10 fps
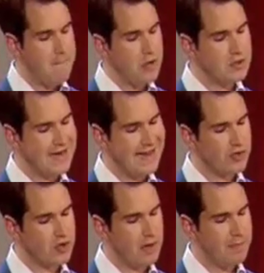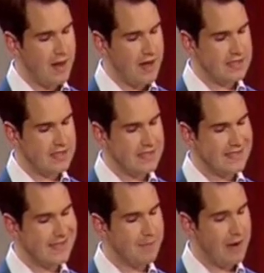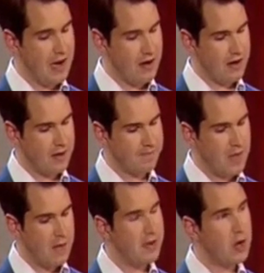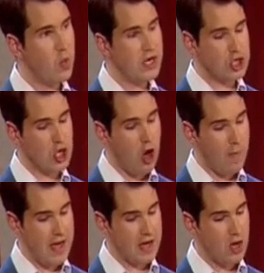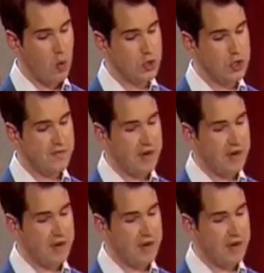Most electrical appliances need a plug, but in which comic would you